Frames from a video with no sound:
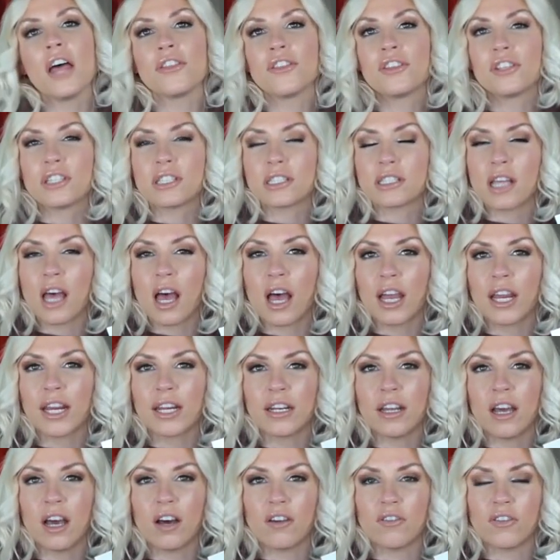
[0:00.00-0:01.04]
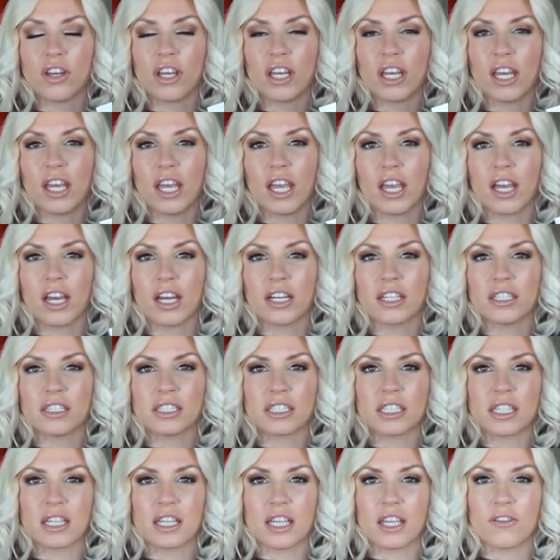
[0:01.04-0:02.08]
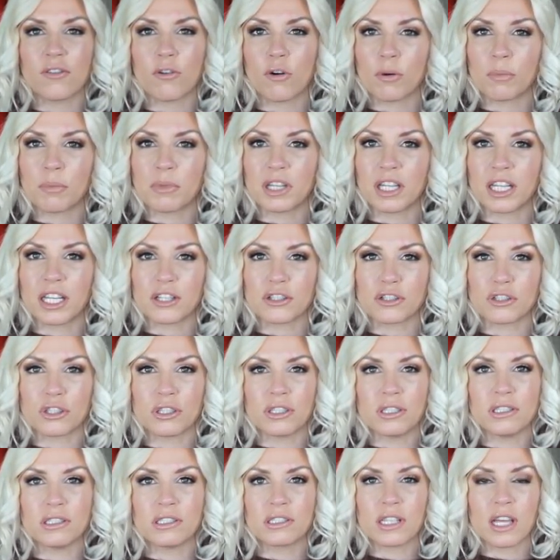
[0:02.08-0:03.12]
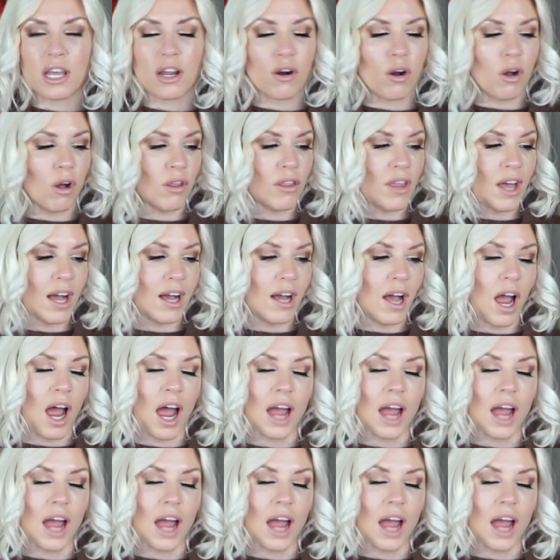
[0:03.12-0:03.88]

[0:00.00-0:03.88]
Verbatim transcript: the design of it and the formulations and all that.